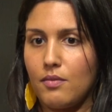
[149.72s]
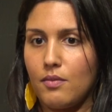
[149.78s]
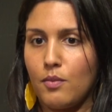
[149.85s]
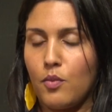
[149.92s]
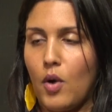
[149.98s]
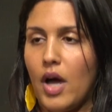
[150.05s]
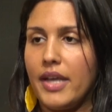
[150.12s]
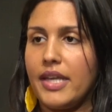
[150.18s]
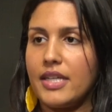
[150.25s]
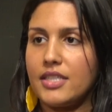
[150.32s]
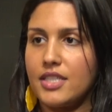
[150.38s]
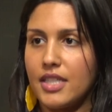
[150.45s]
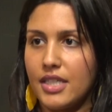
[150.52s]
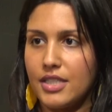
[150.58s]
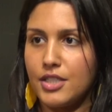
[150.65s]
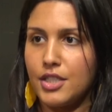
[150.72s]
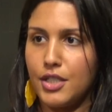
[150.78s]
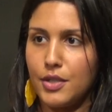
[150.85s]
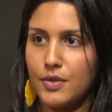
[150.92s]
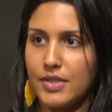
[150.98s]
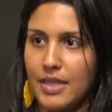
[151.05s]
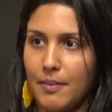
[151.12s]
wanting to
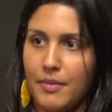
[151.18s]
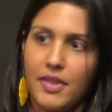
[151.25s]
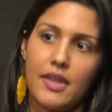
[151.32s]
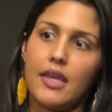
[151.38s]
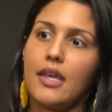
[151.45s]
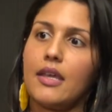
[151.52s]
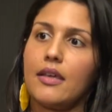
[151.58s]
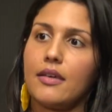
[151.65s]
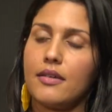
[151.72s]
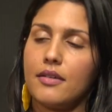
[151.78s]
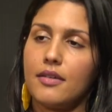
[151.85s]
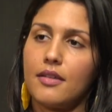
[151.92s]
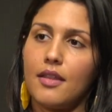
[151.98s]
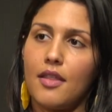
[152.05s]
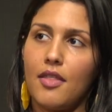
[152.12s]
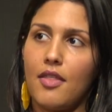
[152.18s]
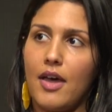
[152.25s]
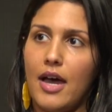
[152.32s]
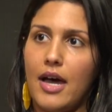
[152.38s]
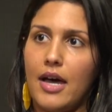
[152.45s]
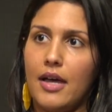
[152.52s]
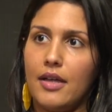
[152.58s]
continue something
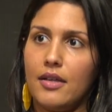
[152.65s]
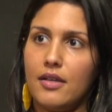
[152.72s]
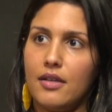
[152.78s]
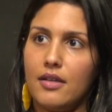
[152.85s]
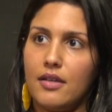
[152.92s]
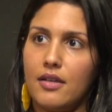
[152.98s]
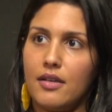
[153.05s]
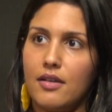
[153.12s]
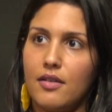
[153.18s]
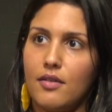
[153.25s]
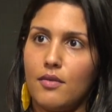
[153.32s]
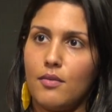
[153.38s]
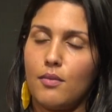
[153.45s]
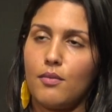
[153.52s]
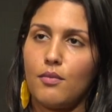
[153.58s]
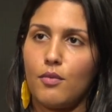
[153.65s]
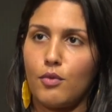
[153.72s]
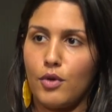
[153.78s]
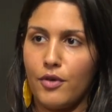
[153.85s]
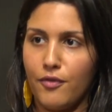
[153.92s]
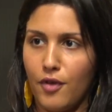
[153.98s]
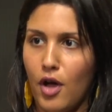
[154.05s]
that
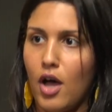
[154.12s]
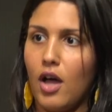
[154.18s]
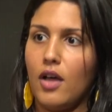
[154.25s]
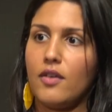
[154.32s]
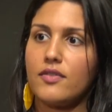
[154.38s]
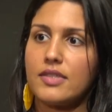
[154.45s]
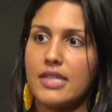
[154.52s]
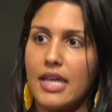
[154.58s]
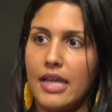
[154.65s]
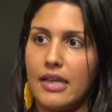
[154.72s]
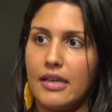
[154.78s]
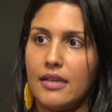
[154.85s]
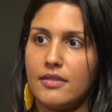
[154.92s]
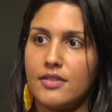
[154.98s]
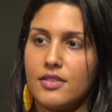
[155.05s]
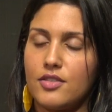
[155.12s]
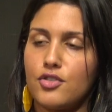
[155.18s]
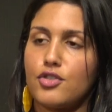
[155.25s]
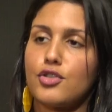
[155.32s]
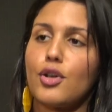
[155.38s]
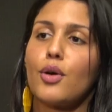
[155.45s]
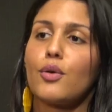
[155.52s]
revolves and
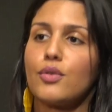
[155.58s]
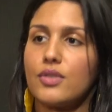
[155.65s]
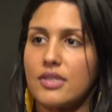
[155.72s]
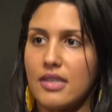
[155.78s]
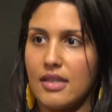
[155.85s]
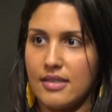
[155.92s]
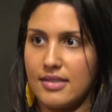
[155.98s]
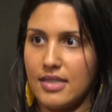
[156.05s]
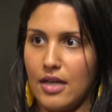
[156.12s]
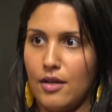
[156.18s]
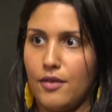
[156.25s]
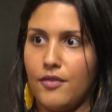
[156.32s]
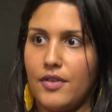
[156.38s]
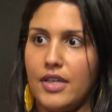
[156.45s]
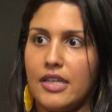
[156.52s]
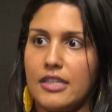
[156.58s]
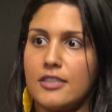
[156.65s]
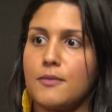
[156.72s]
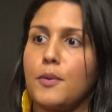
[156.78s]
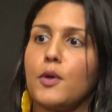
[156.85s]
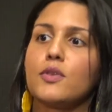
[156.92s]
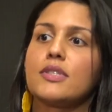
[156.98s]
shows the self and
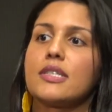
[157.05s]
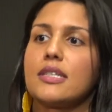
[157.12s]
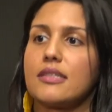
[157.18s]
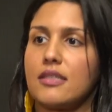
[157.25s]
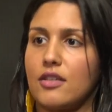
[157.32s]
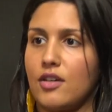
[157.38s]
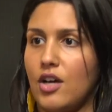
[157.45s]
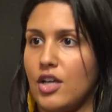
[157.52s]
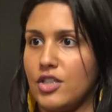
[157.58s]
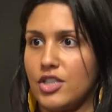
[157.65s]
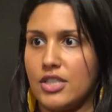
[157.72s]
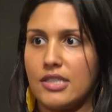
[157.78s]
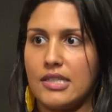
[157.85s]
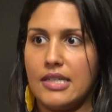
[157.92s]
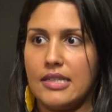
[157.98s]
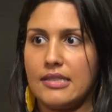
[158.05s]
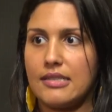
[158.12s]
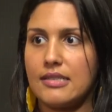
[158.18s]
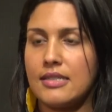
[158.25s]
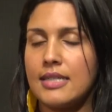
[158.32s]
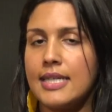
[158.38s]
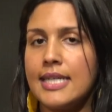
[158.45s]
exposes the
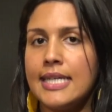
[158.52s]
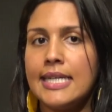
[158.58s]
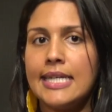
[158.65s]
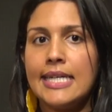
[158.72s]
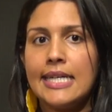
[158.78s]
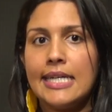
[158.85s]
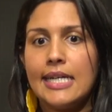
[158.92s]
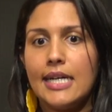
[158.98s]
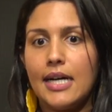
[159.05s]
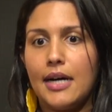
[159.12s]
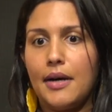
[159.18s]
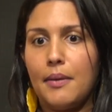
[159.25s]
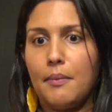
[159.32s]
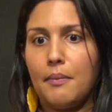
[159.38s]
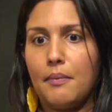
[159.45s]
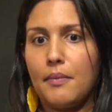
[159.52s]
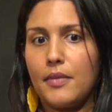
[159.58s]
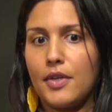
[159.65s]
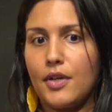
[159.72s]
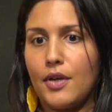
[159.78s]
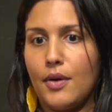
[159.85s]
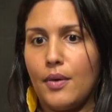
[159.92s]
consciousness. Um,
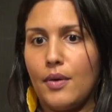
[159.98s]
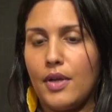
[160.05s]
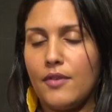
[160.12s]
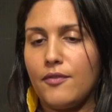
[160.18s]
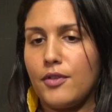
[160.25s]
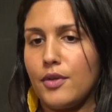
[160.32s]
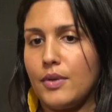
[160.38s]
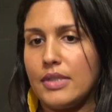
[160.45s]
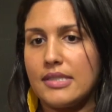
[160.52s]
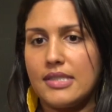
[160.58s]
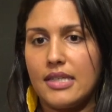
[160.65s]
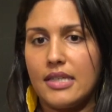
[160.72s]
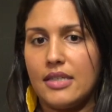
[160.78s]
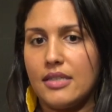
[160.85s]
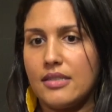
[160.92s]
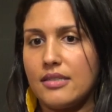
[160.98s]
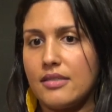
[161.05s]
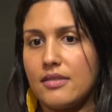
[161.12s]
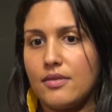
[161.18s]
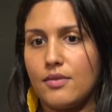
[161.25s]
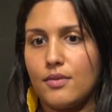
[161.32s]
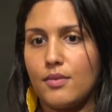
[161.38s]
you know,
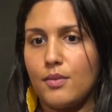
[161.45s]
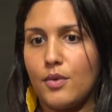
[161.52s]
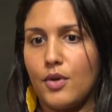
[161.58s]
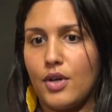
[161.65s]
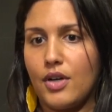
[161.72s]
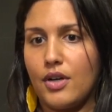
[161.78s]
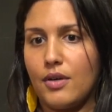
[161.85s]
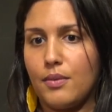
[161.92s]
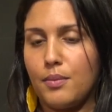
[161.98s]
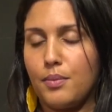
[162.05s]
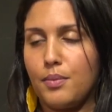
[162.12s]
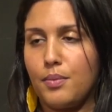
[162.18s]
influences were